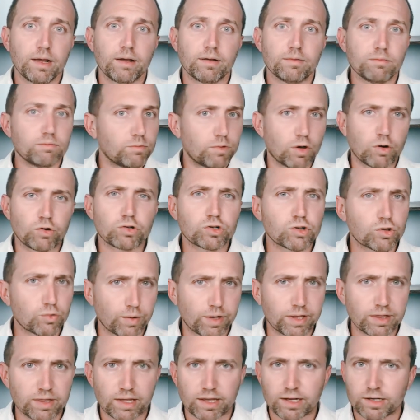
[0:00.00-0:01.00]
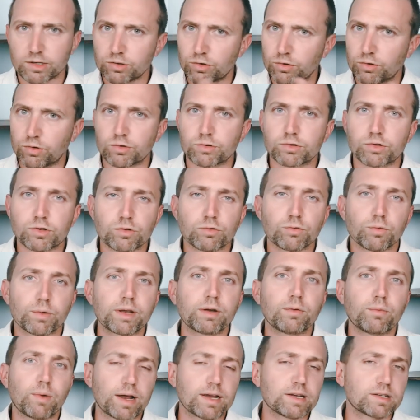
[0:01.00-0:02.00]
Those three things, or those three
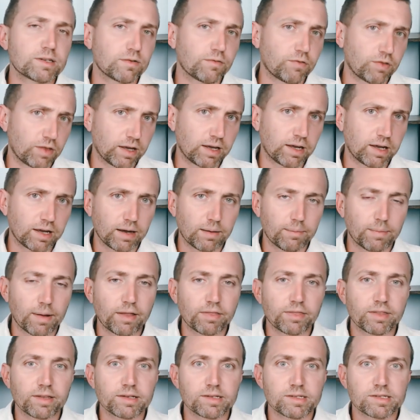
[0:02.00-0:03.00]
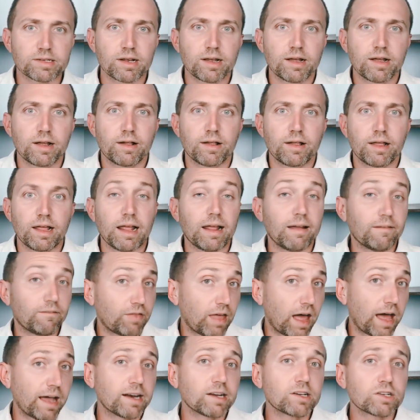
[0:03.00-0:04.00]
ways of thinking about this. If
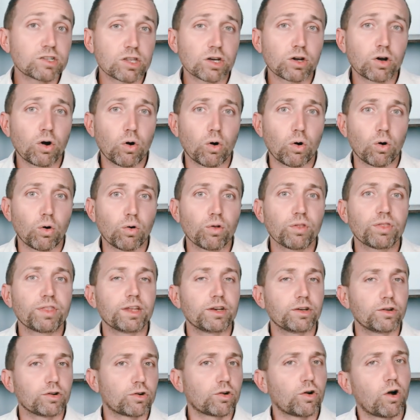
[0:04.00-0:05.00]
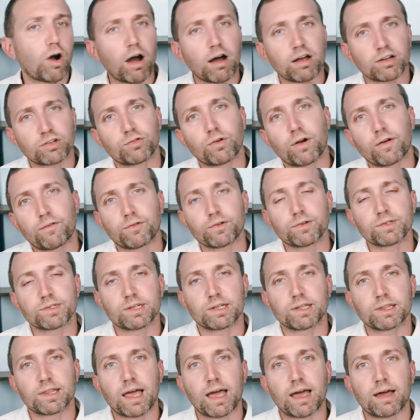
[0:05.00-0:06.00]
that is the goal, then you're
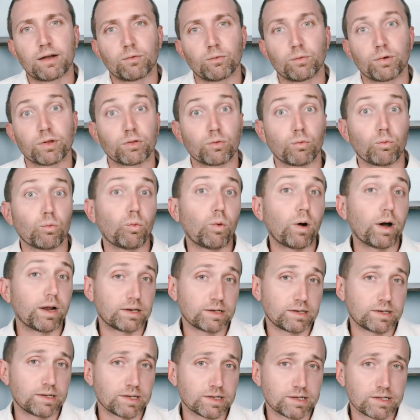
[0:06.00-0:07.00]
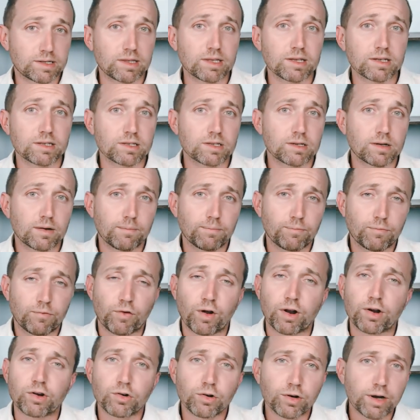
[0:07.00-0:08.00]
cross-referencing that with what does this
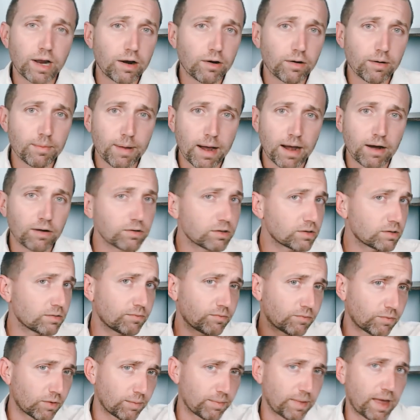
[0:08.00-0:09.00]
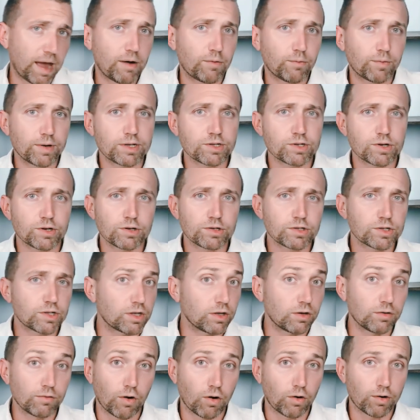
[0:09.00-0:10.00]
funder care about from that research that
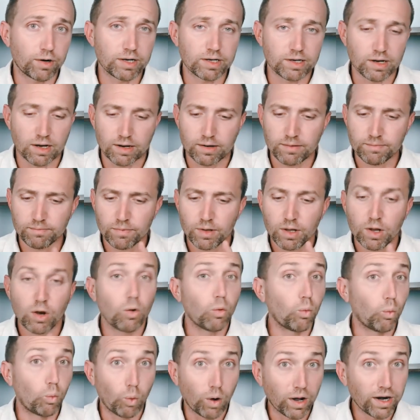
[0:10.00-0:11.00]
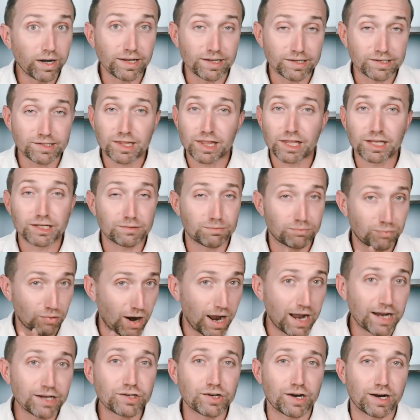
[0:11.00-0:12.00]
you've already done? What is this
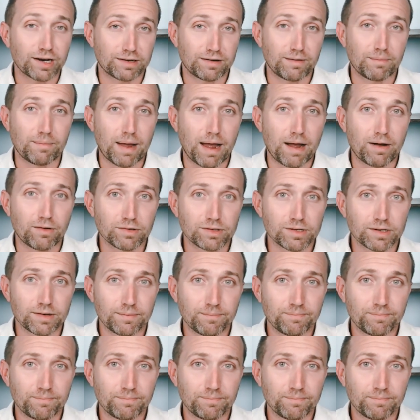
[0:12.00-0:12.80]
project about